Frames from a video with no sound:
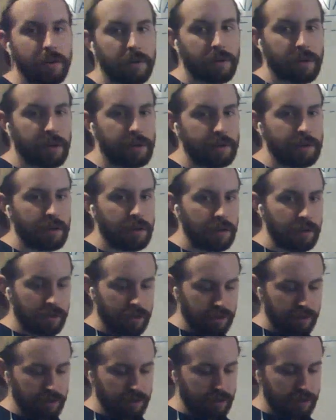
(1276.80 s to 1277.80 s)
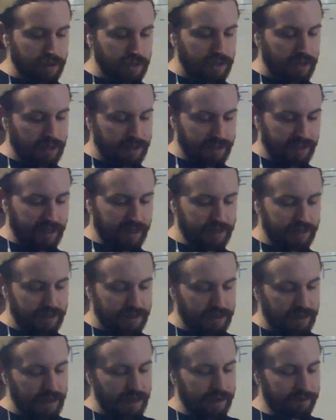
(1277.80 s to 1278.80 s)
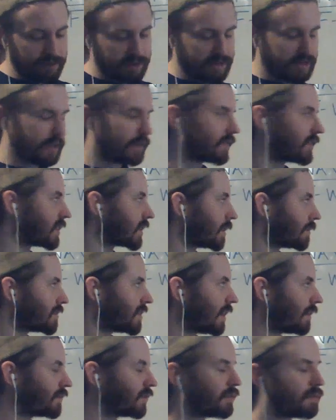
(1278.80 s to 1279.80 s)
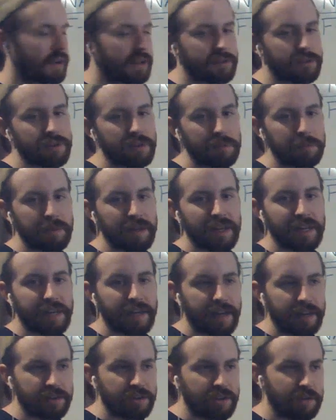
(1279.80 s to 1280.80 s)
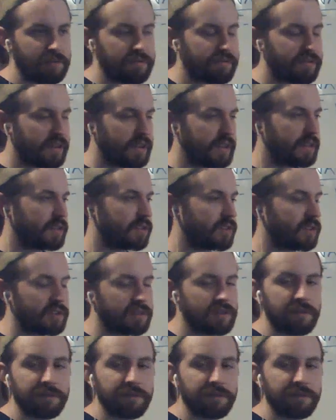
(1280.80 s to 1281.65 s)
Okay? And that everything else that comes after, rather than being an adjective, is just a